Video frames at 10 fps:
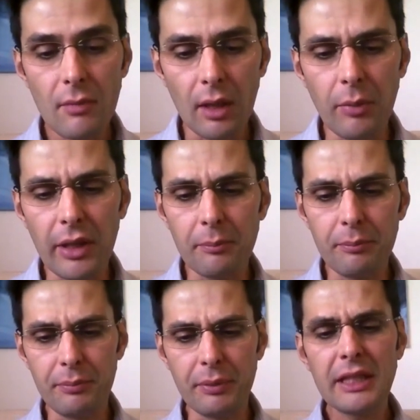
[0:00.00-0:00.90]
But
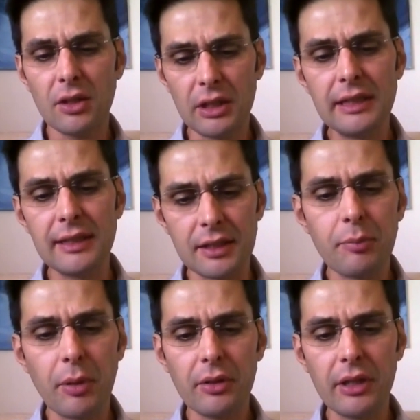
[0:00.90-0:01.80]
based on his
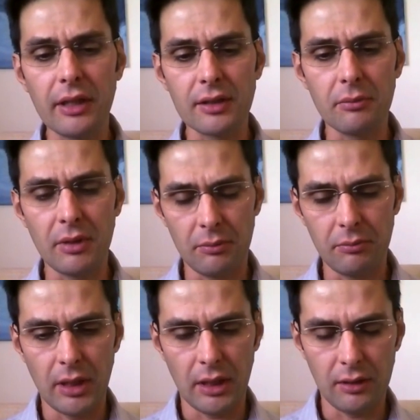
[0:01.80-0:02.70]
experience
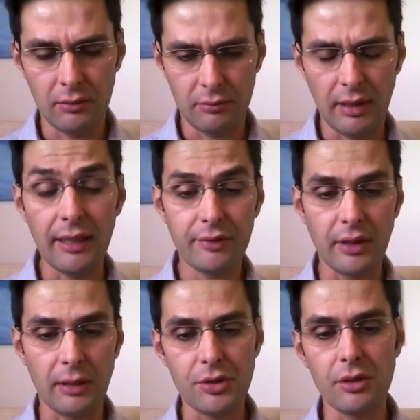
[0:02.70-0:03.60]
and
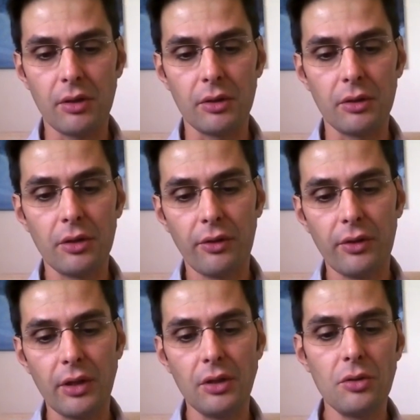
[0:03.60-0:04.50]
lifetimes here on Earth,
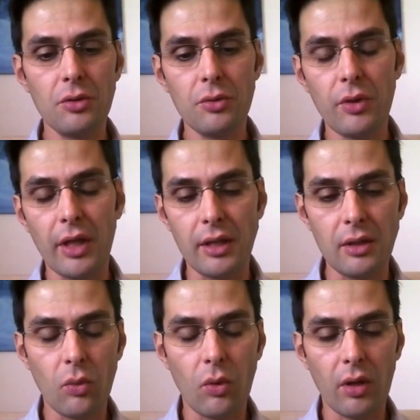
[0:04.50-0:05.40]
he knew that
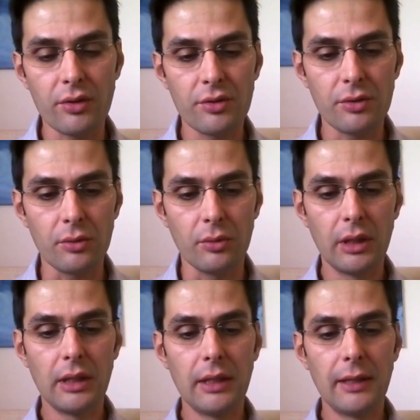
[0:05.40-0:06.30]
he wants to
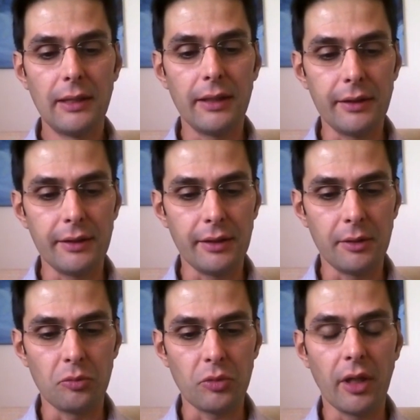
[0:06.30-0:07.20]

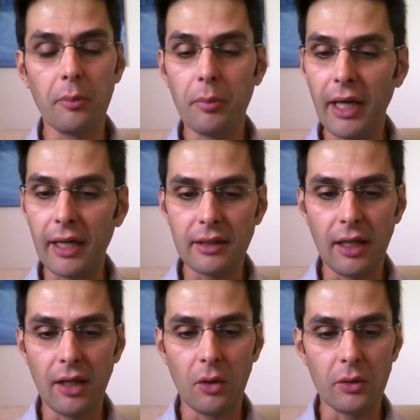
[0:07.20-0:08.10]
come back
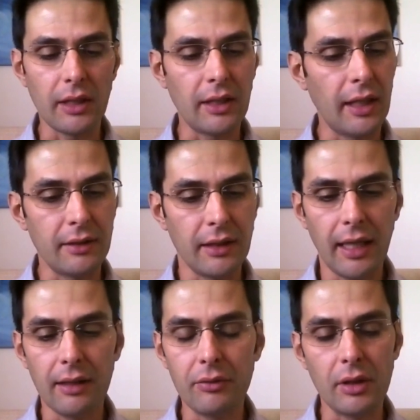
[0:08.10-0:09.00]
down and
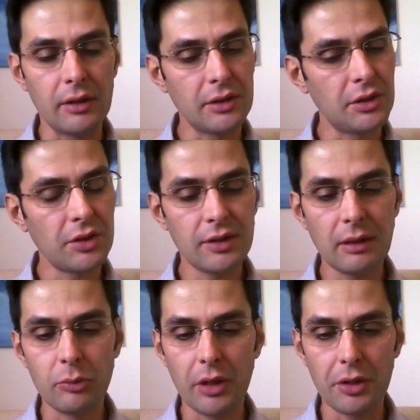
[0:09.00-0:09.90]
have just
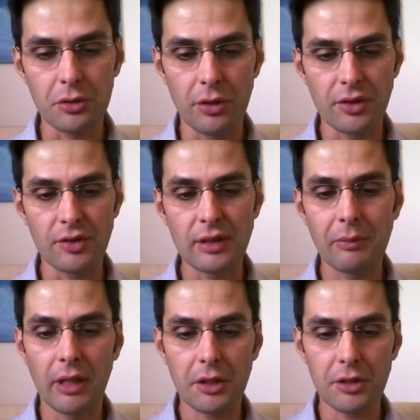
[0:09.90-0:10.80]
some reassurance and some
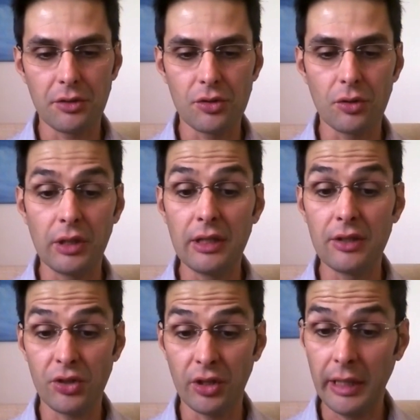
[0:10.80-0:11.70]
connection. So
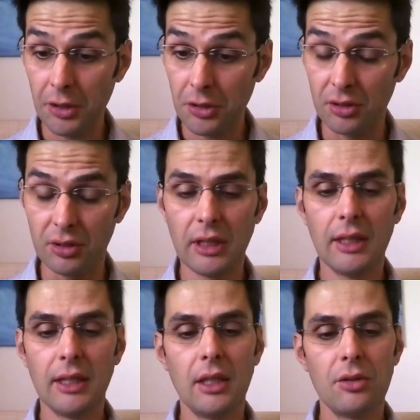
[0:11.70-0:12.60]
his connection
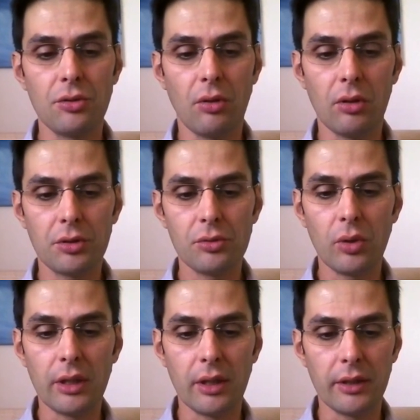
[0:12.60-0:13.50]
to
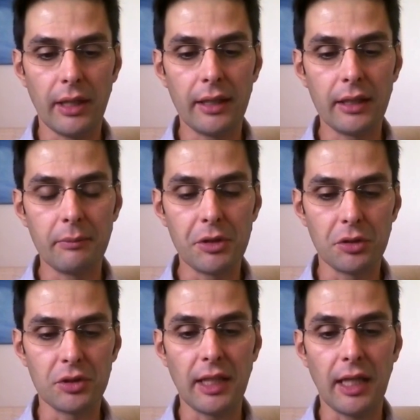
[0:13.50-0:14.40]
the high
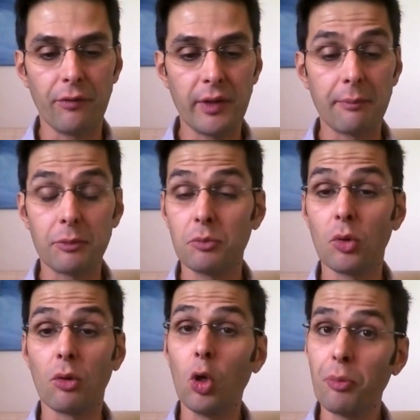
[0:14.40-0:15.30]
dimensions have kept
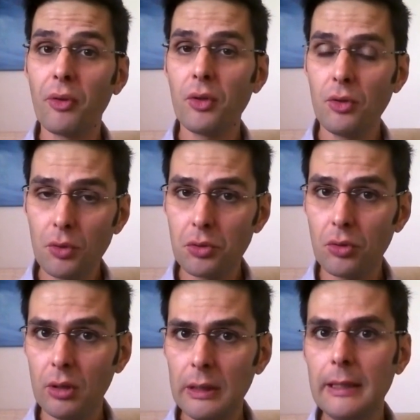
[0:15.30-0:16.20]
more open than
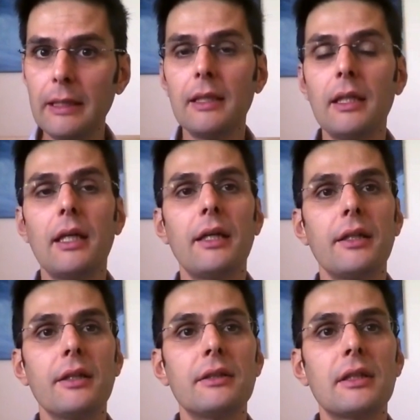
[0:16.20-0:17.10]
usual.
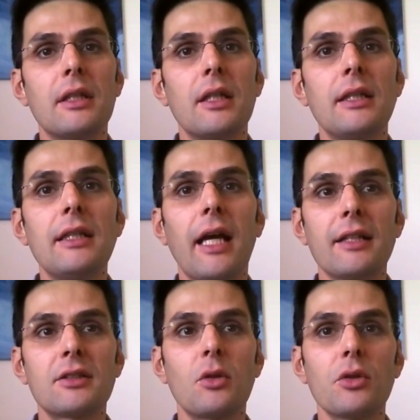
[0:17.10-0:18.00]
And he
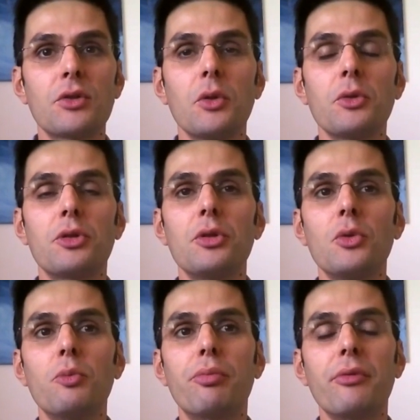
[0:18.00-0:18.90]
asked also
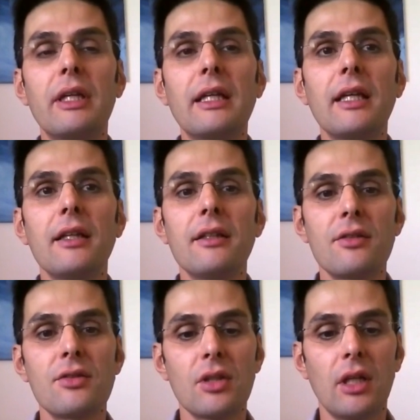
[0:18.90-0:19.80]
to bring
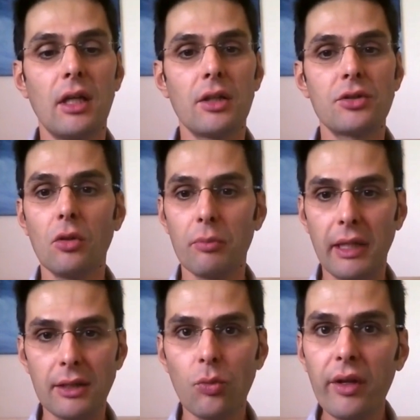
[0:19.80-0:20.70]
his
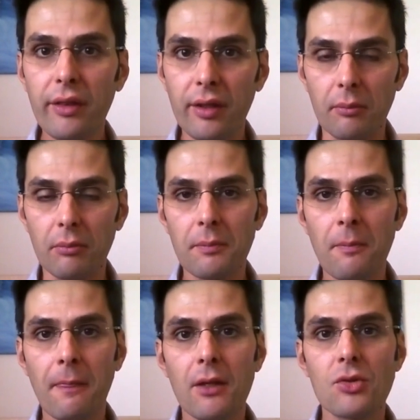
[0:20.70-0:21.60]
soulmate with him,
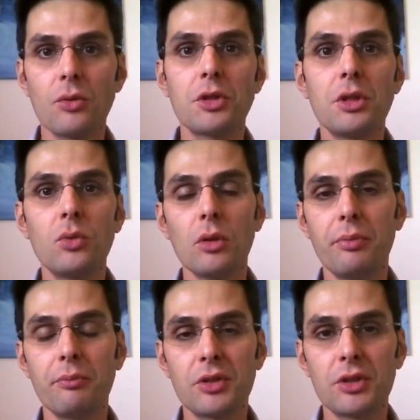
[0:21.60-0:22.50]
so she will
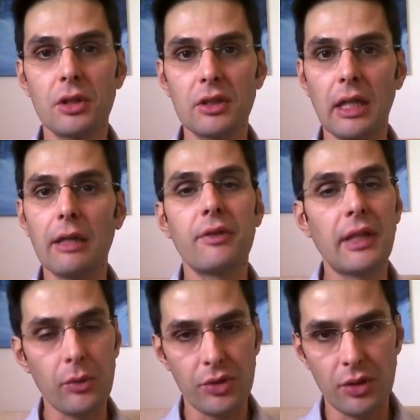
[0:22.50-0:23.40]
share his life,
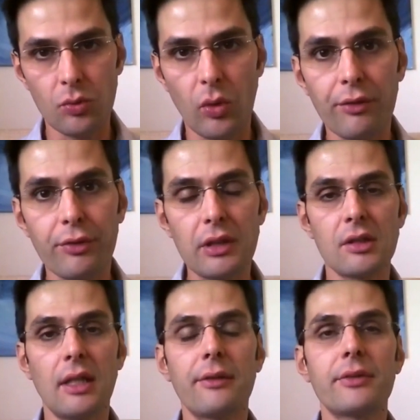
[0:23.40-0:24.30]
and that was his wife in
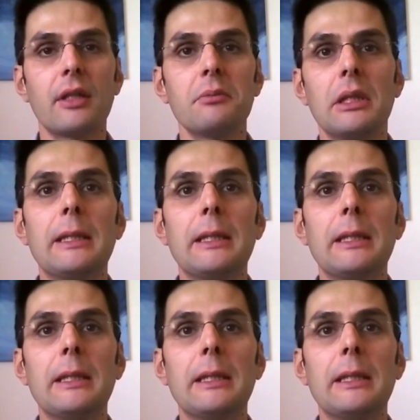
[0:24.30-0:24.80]
this lifetime.